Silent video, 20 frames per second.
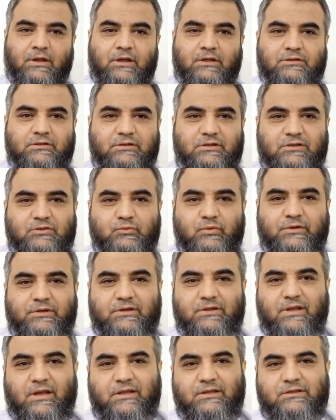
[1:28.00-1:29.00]
So this
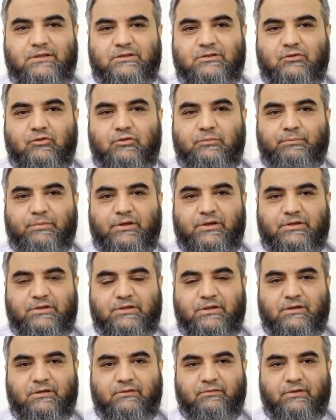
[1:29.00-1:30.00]
29 years old
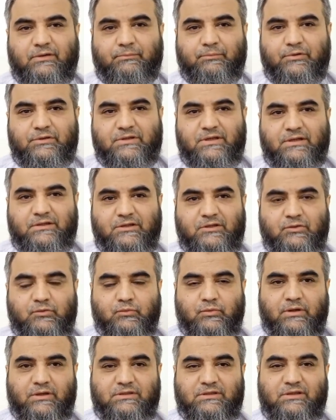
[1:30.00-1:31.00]
patient, when presented to
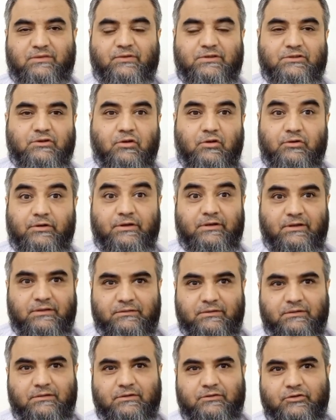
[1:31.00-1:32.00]
us, he was already
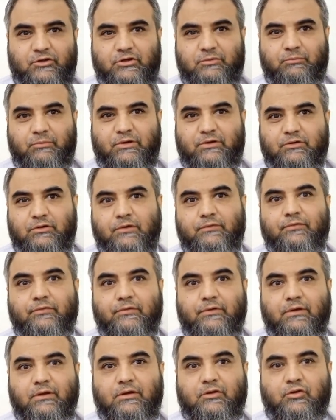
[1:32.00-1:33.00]
under the treatment of
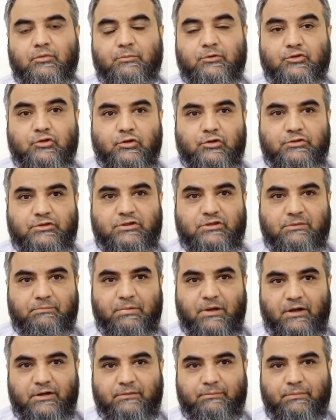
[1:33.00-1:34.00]
rheumatology
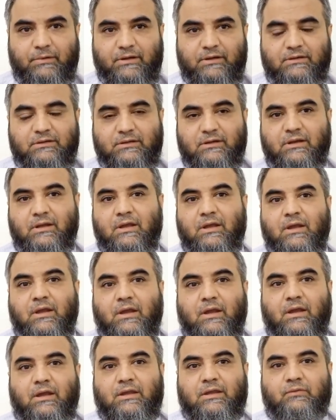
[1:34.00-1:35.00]
department.
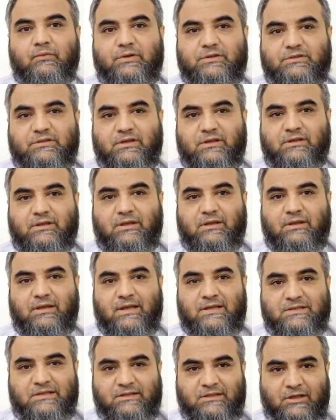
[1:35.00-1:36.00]
He was taking
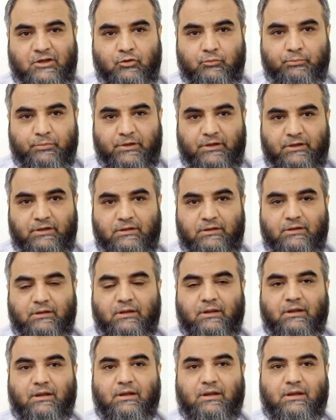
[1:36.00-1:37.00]
azathioprine,
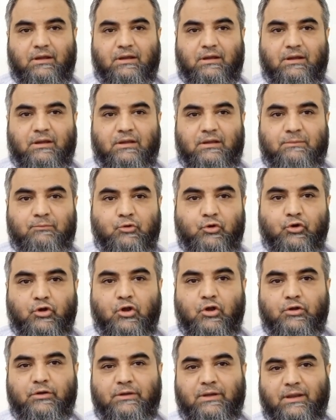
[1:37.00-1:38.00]

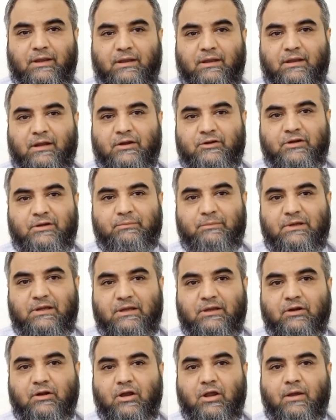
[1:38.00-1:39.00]
Imuron, 100
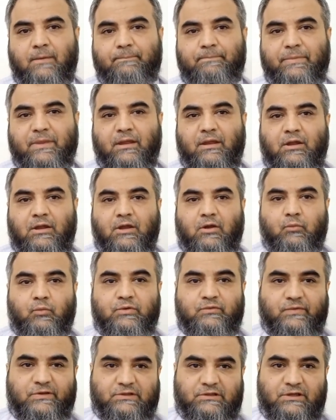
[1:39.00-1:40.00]
milligram, which
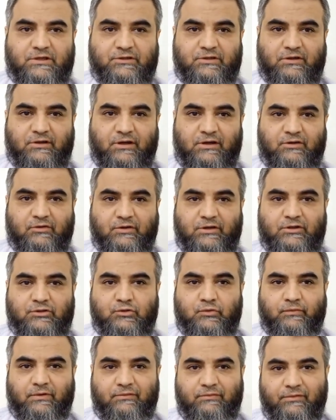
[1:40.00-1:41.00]
was later increased to
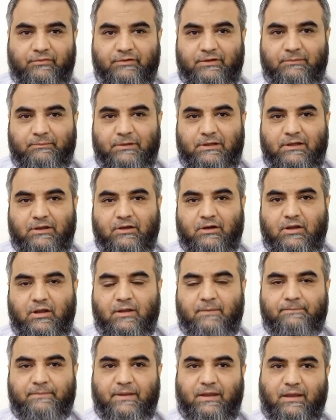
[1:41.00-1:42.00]
150
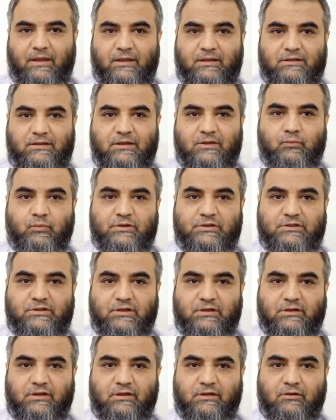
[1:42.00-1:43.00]
milligram, and he was
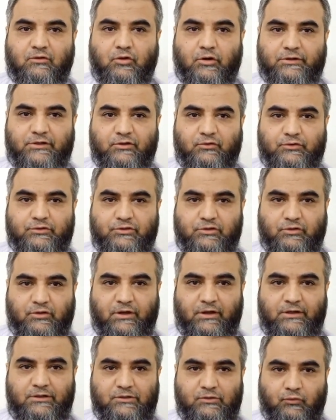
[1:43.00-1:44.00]
taking
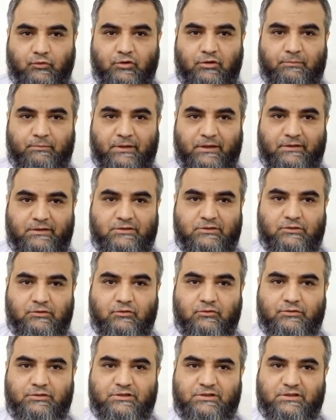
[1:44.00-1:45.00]
corticosteroids, oral
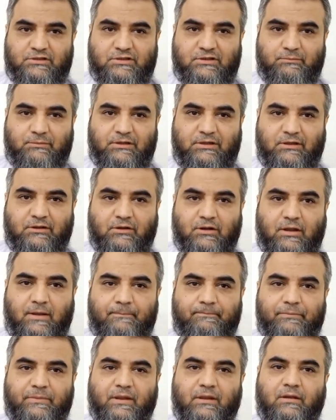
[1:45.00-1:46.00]
prednisolone, 60
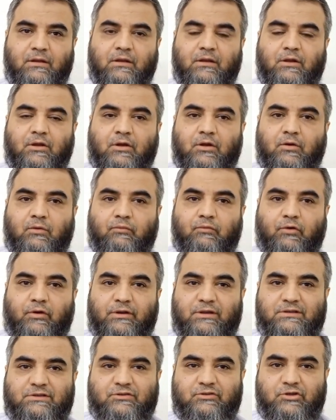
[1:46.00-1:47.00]
milligram, for
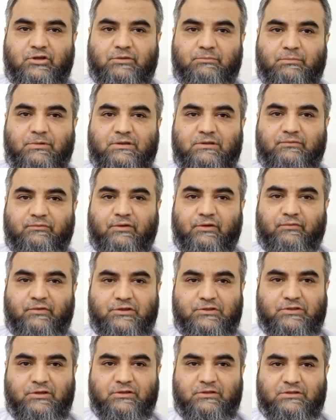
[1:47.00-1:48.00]
his treatments for
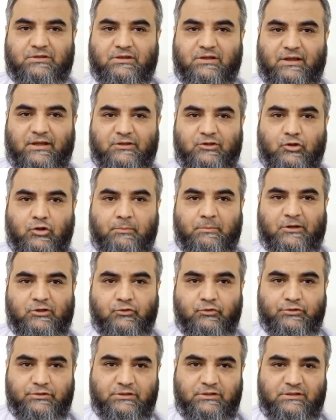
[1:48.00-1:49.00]
Wegener's
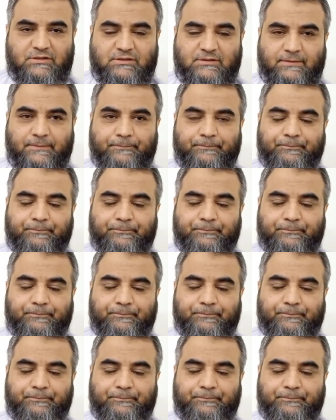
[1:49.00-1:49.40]
granulomatosis.